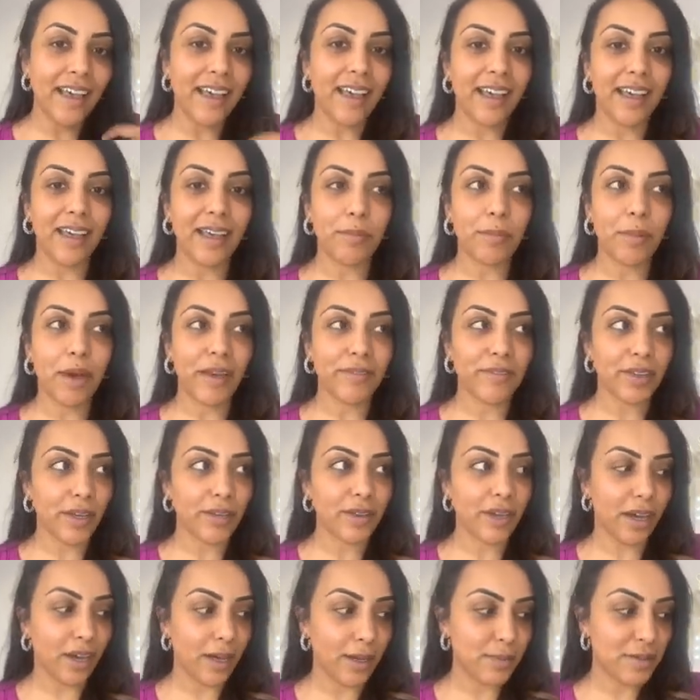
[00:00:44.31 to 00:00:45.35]
I've known
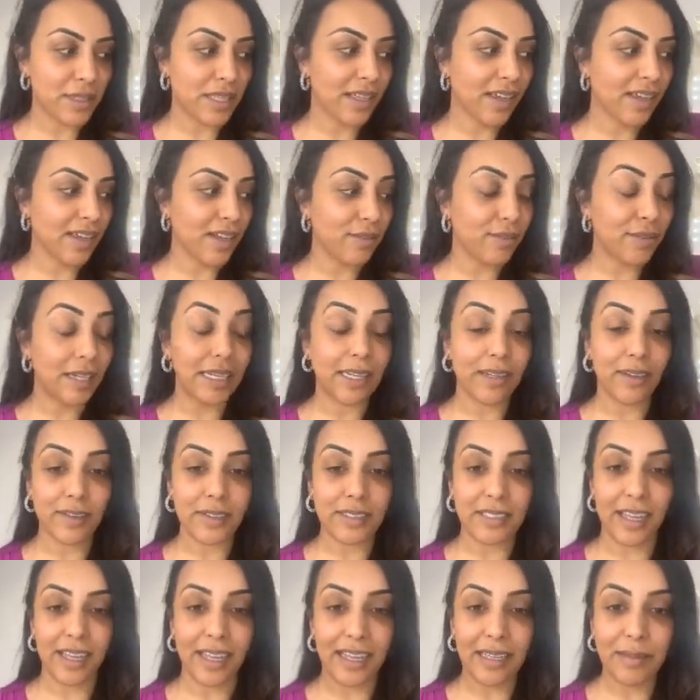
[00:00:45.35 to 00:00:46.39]
Harps a really long
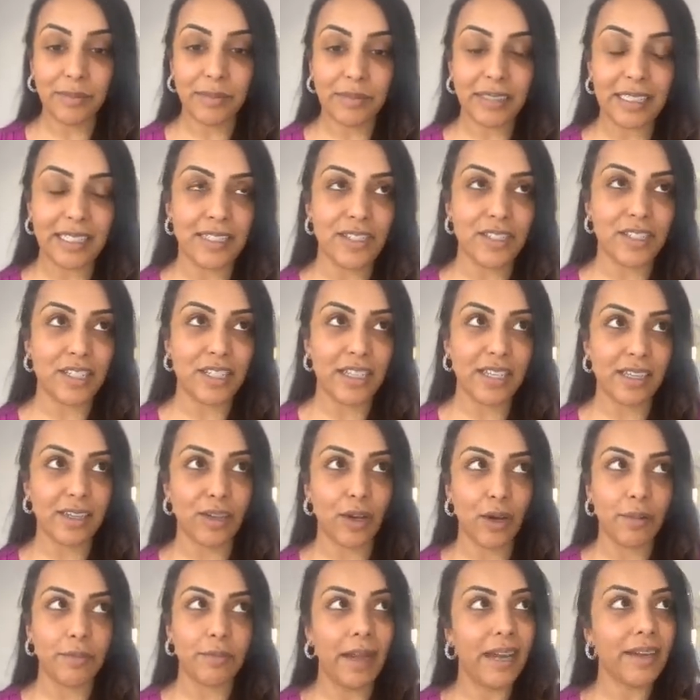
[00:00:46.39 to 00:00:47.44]
time, since she
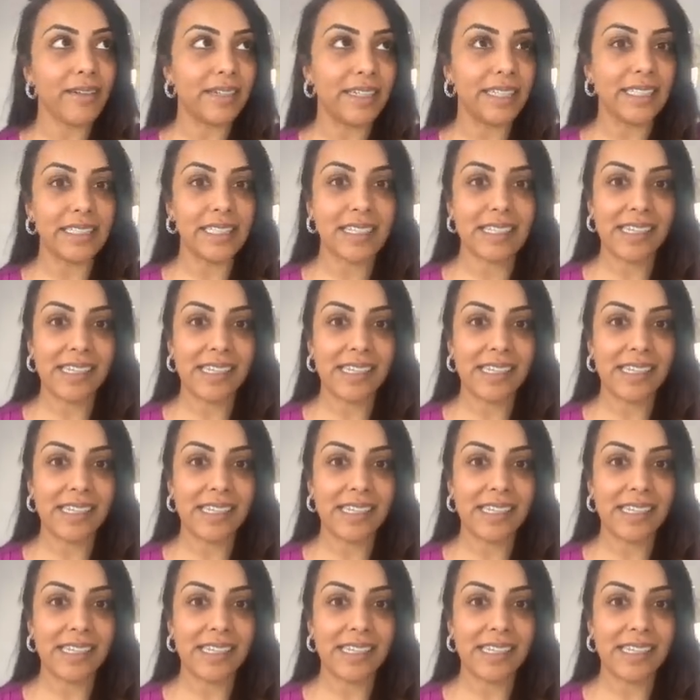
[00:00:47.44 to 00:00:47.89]
got married.